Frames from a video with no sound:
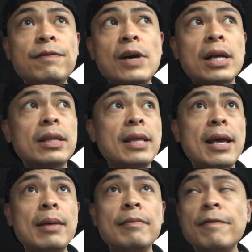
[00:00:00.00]
fuck
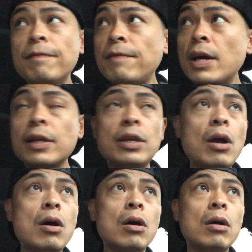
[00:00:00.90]
them, fuck
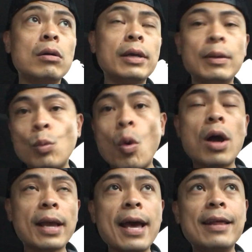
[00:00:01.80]
y'all, and
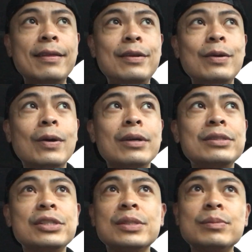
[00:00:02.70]
walk out of the door
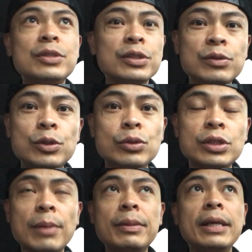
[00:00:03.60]
and just do
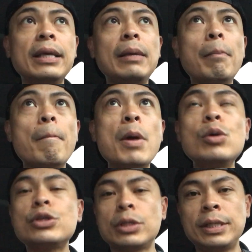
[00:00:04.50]
something
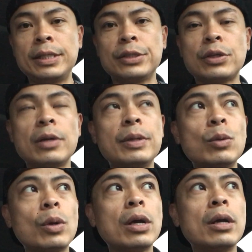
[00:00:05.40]
emotionally
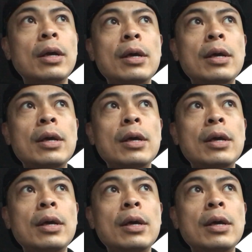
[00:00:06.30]
disturbing where